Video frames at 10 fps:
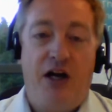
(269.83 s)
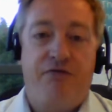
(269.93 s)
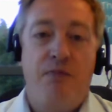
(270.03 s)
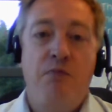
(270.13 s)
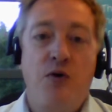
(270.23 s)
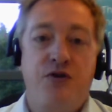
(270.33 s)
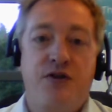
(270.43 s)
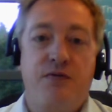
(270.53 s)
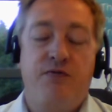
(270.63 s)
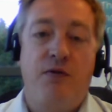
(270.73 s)
for
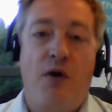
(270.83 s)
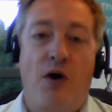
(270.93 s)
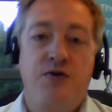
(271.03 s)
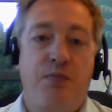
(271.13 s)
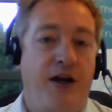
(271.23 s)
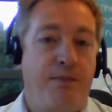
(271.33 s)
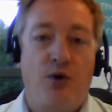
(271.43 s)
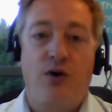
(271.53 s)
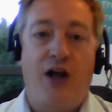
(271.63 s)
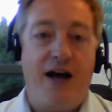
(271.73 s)
most
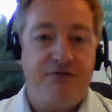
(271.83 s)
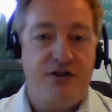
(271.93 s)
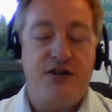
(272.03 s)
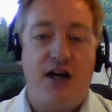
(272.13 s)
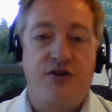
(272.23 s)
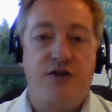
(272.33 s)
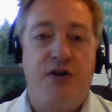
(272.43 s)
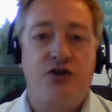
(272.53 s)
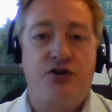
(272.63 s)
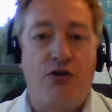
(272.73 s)
people. After sales has
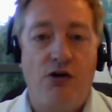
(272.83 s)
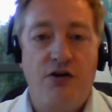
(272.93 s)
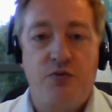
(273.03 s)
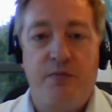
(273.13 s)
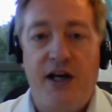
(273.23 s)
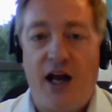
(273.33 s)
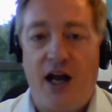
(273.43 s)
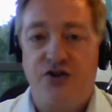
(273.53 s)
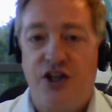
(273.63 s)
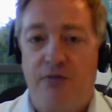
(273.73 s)
been strong as we've been
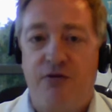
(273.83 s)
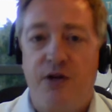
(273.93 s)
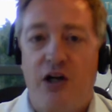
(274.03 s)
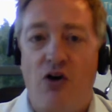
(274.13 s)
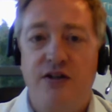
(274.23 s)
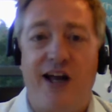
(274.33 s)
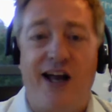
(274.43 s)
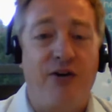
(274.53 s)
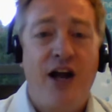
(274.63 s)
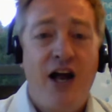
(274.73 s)
catching up from the
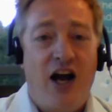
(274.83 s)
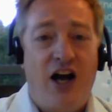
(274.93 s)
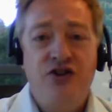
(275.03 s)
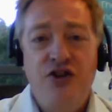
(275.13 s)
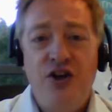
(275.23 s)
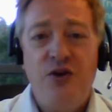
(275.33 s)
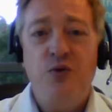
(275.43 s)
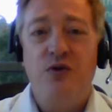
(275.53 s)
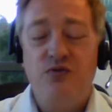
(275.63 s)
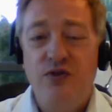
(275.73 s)
lockdown. And
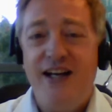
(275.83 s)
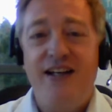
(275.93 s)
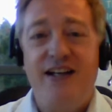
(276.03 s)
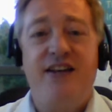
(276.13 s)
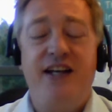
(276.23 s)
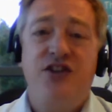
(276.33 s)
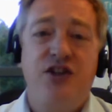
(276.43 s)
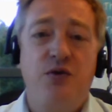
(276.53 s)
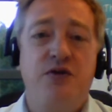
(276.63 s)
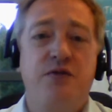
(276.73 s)
really, the
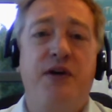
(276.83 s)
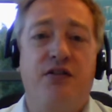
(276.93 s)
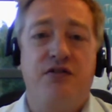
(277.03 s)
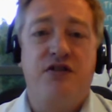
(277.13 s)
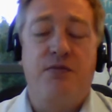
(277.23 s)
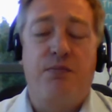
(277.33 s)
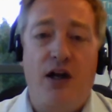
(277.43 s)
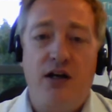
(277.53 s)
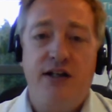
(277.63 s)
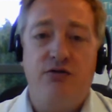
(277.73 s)
issue has been on
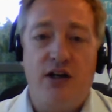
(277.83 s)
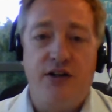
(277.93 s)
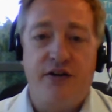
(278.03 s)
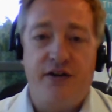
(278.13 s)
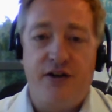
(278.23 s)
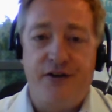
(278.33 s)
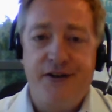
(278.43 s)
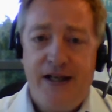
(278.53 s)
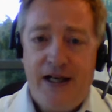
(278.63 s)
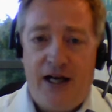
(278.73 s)
supply rather than
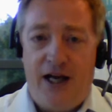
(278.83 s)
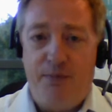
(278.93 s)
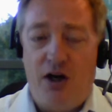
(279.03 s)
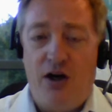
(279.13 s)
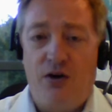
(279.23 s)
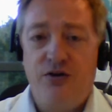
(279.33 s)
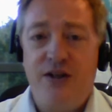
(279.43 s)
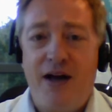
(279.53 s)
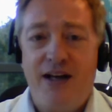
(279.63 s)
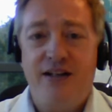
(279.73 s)
on
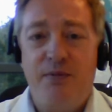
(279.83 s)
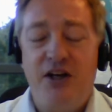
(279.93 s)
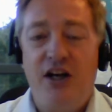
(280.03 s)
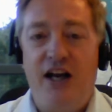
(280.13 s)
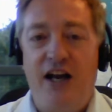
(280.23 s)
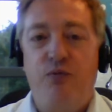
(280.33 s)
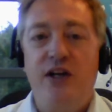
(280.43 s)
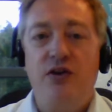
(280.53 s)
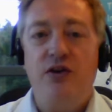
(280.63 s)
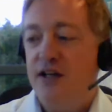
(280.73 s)
demand. I mean, if we
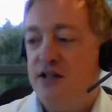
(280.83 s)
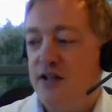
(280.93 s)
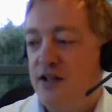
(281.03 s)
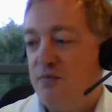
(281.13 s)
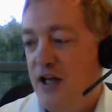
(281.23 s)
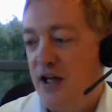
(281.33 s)
look into the